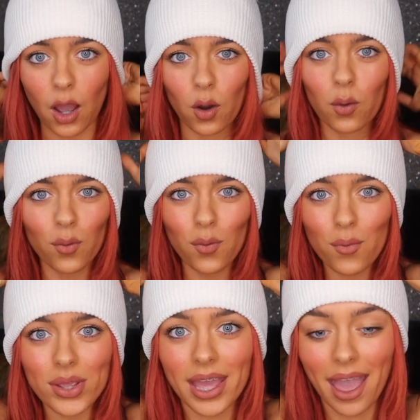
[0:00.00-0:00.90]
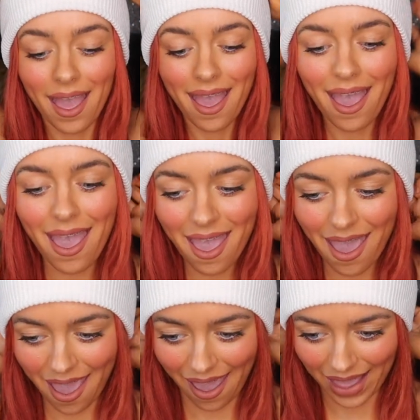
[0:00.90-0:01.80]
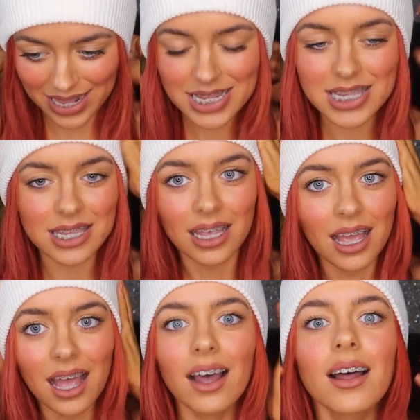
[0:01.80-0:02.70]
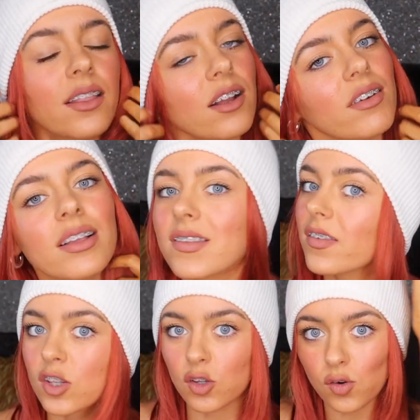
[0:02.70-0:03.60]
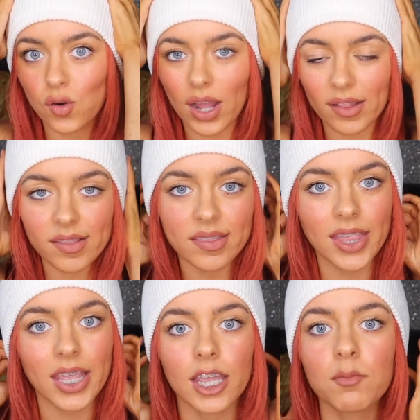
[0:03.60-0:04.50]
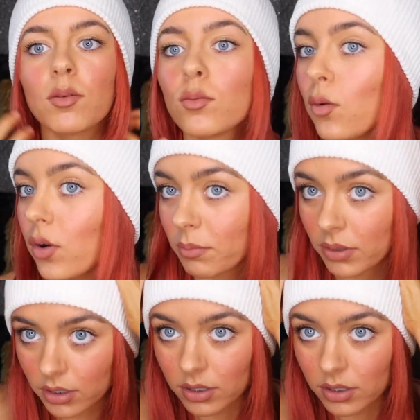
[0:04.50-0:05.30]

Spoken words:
Oh yes. They're real snug and thin but warm.